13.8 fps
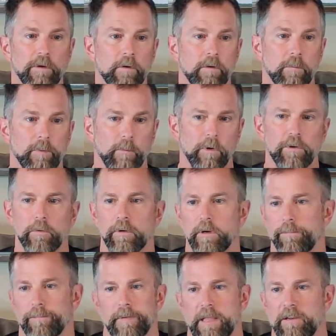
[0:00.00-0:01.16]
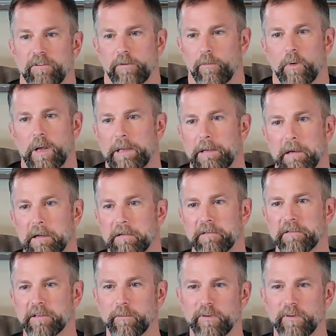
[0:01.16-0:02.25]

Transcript: the home, and we're doing them nationwide, honestly.